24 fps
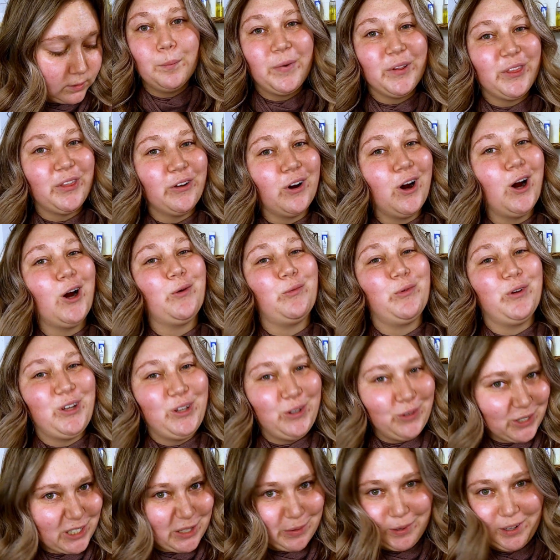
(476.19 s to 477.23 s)
But there are
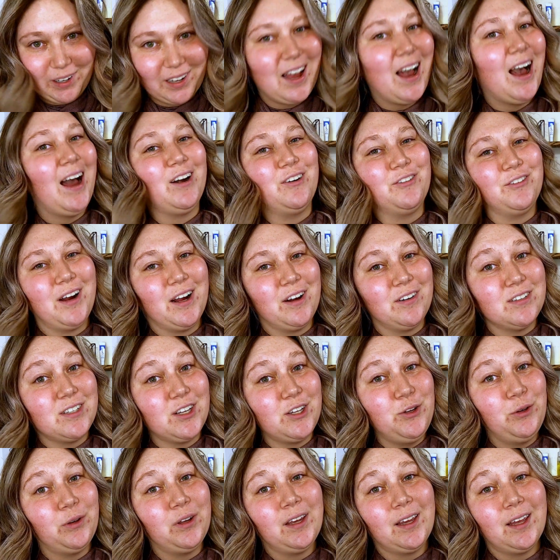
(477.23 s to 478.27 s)
reusable cotton rounds
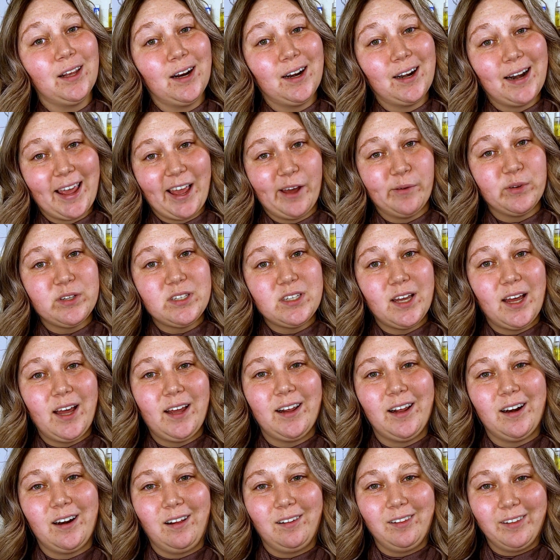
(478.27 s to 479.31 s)
that you can get on Amazon,
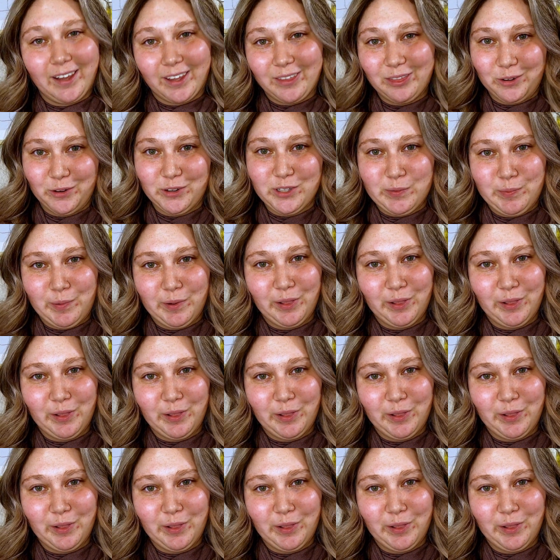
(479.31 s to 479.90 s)
and I'll link those